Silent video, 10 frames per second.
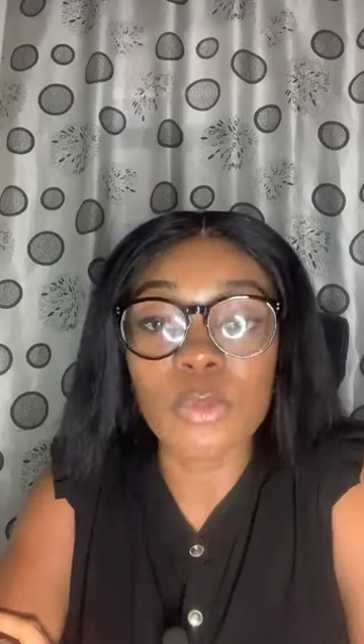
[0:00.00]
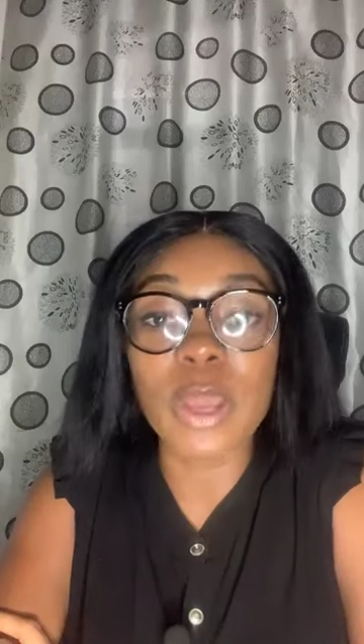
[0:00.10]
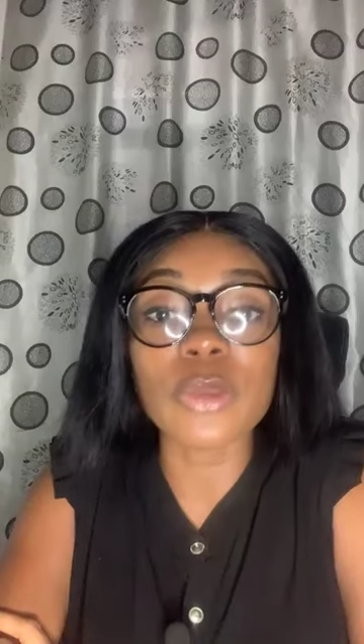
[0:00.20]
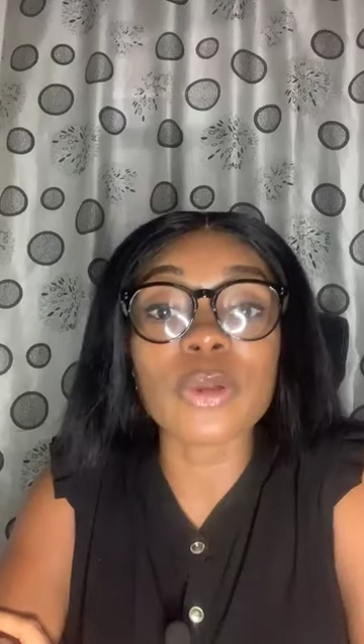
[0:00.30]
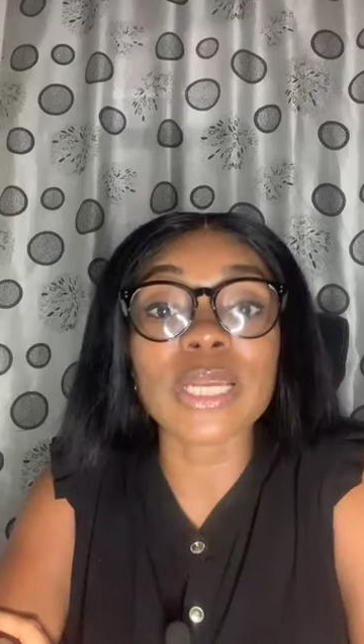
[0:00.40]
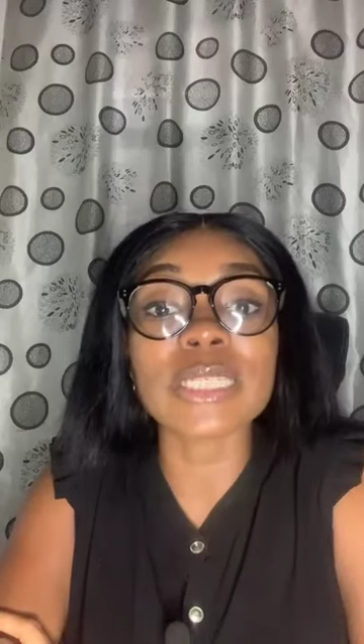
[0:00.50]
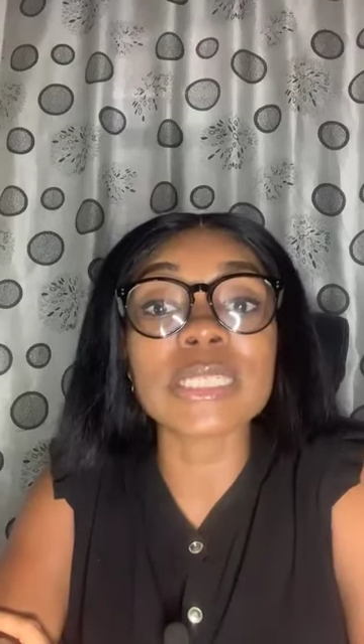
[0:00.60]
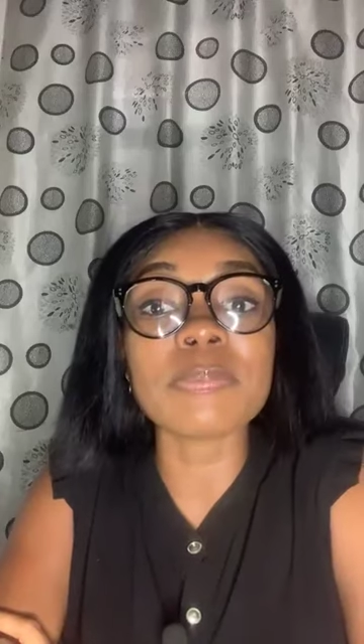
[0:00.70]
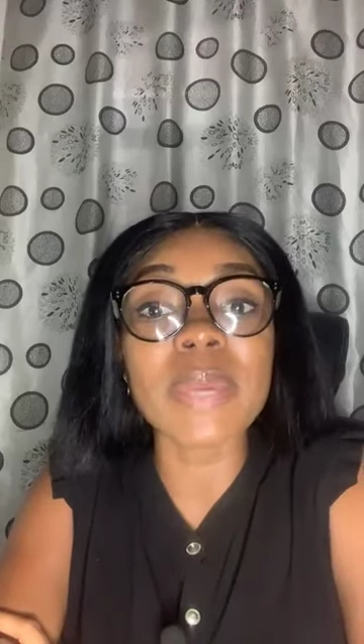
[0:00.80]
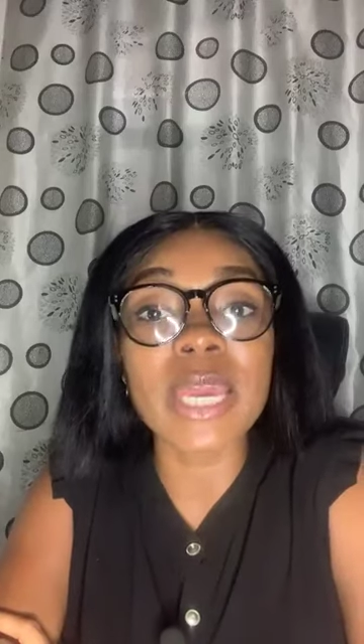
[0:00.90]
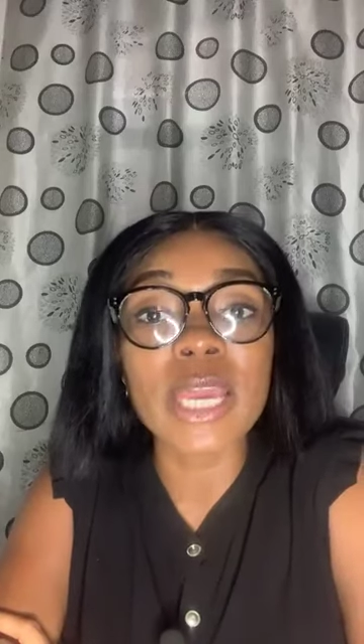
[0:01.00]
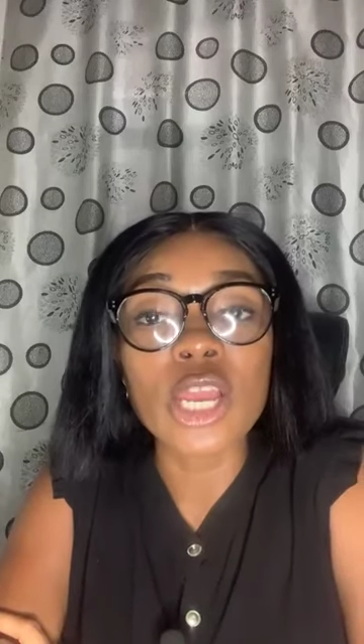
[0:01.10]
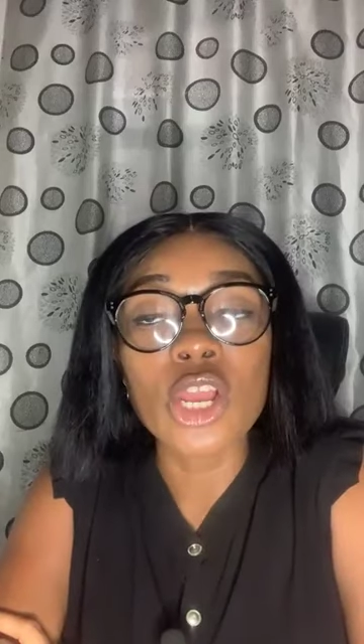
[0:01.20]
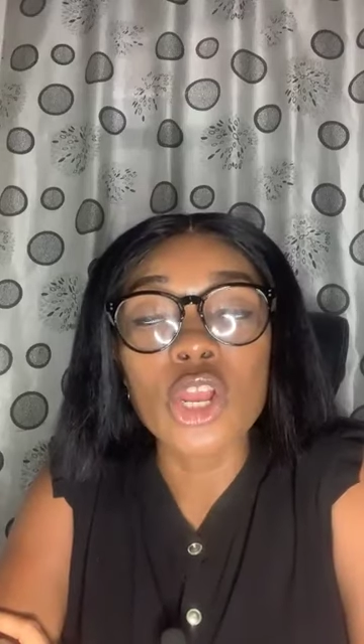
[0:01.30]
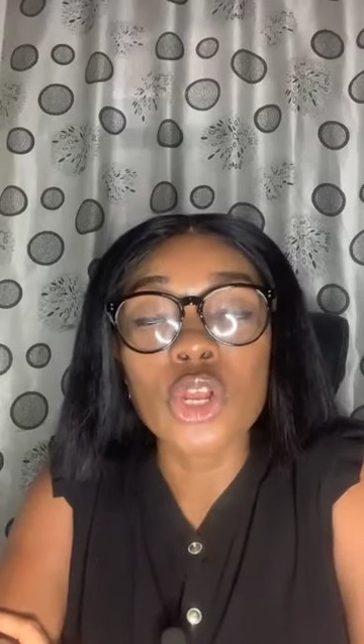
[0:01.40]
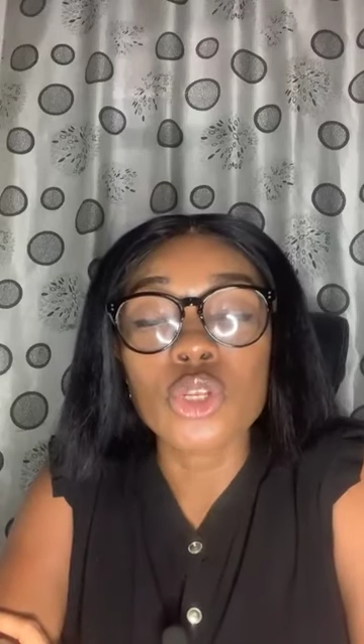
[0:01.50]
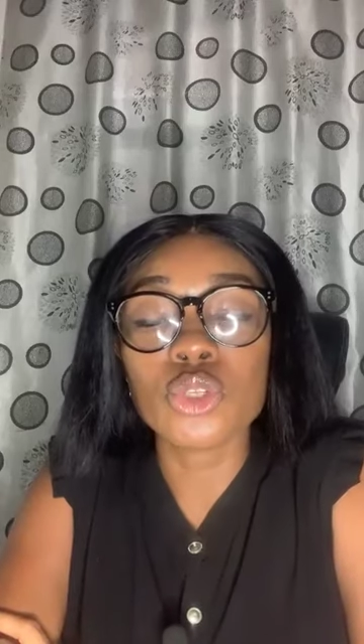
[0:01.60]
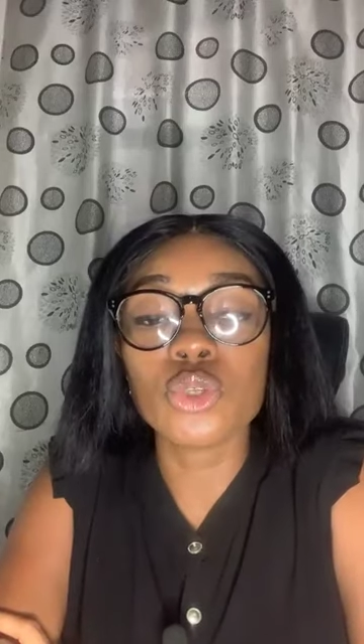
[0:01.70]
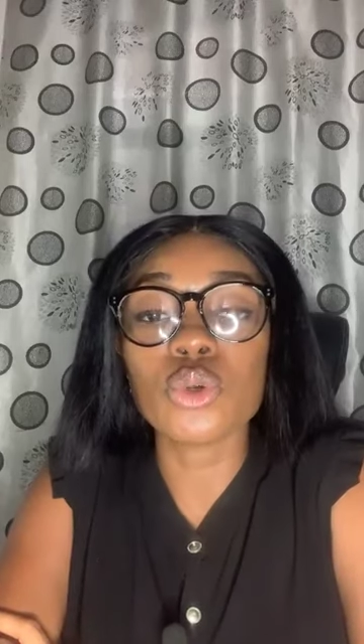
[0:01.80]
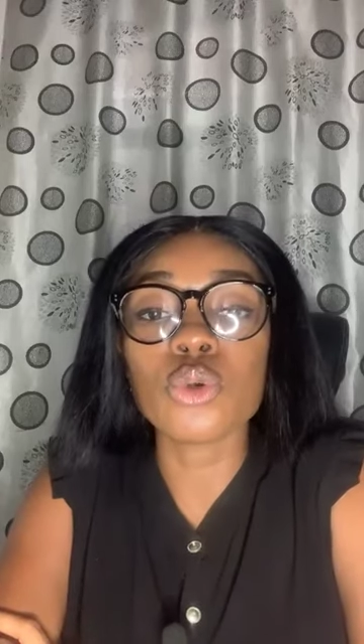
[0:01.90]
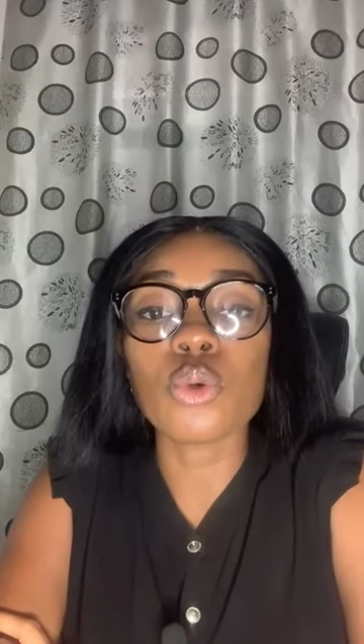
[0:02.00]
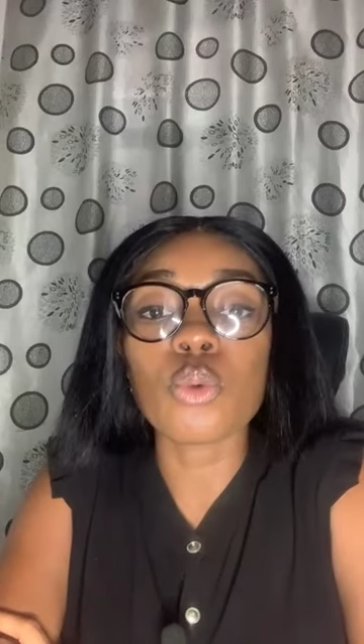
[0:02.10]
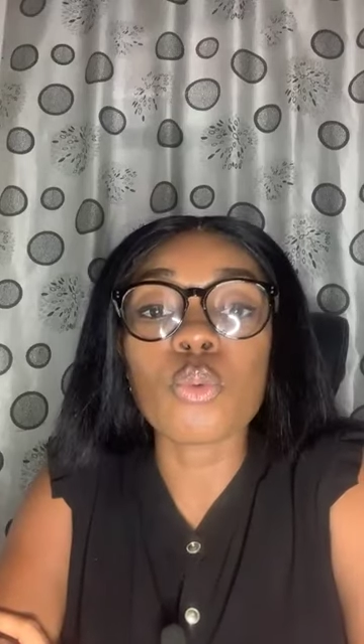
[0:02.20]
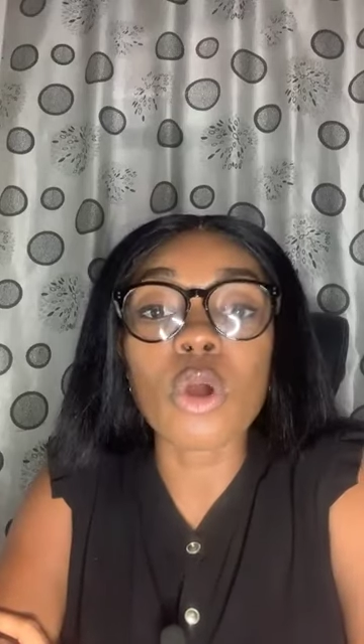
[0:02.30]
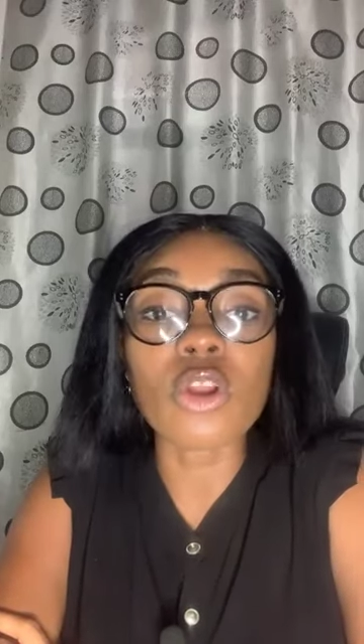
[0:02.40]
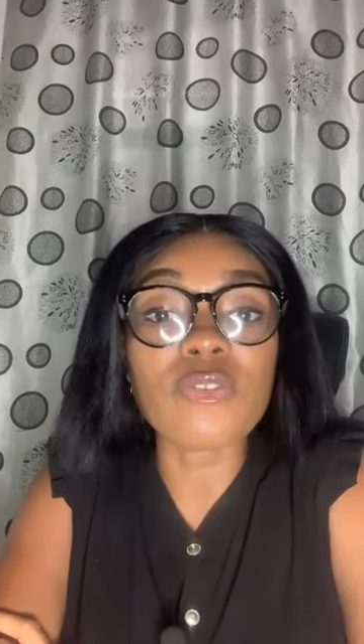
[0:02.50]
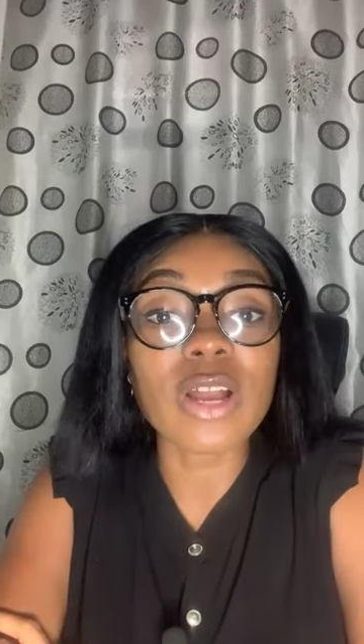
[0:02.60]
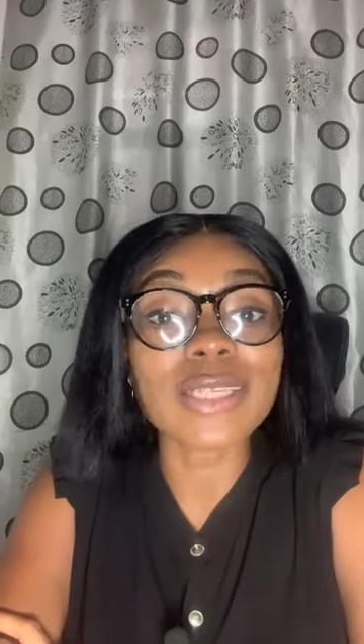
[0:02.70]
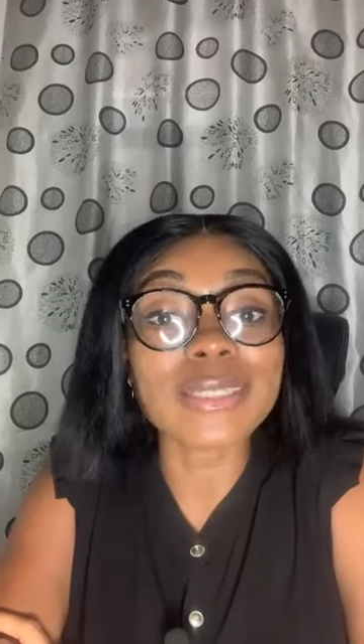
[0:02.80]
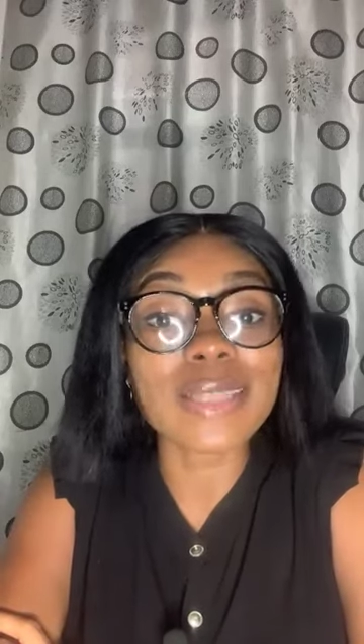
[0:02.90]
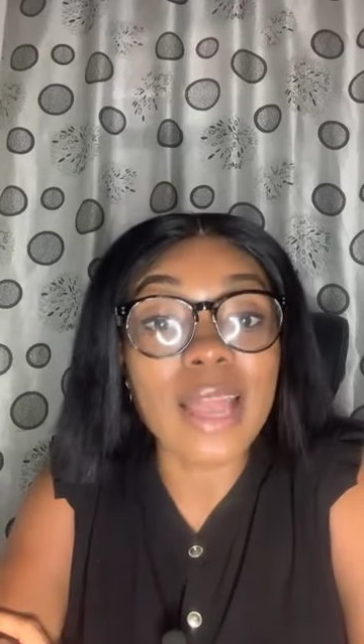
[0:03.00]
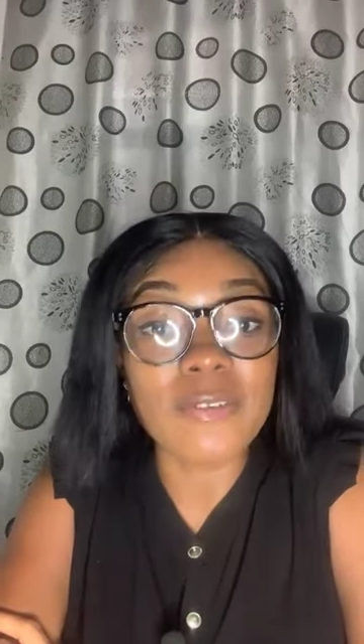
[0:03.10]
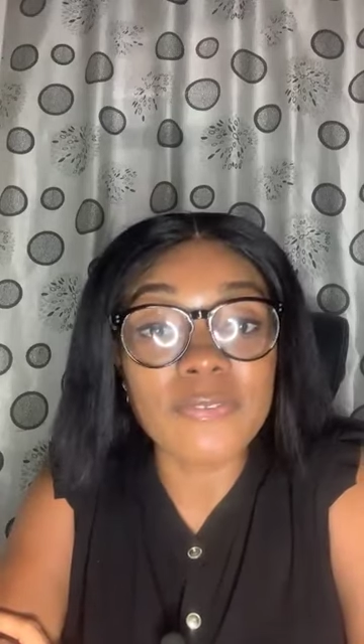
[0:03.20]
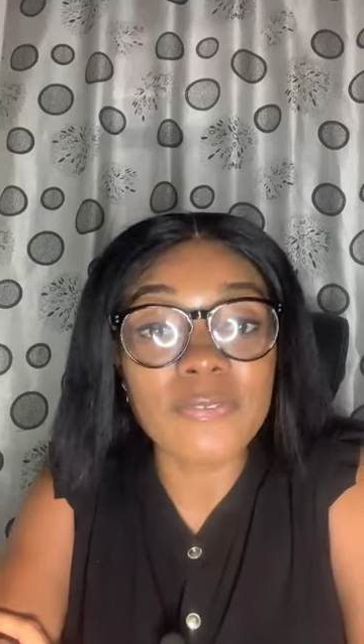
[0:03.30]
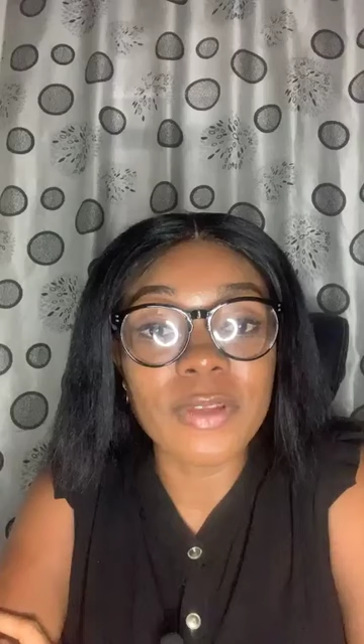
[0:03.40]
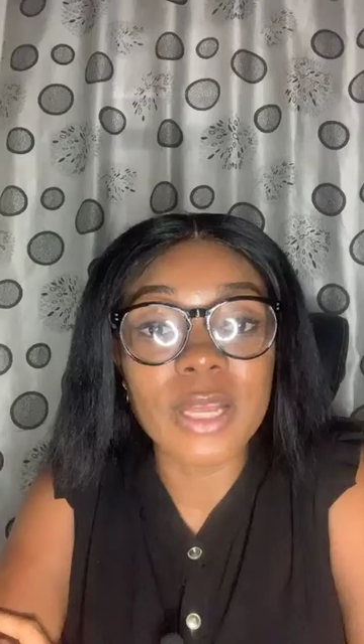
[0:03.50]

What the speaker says: where you can speak to one of our staff